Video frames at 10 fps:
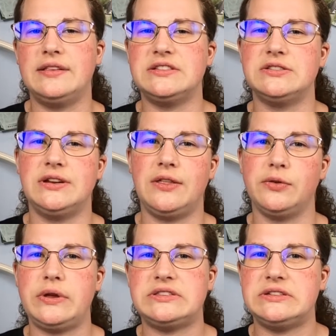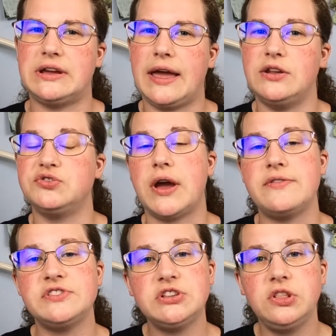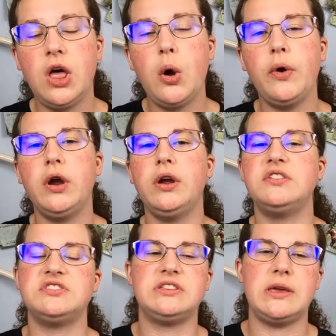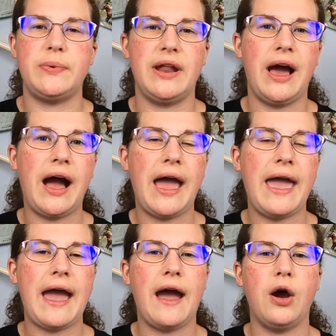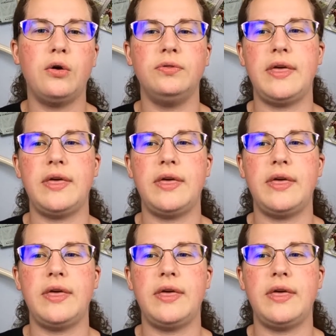this is another reason to kind of drive slower and just keep an eye out.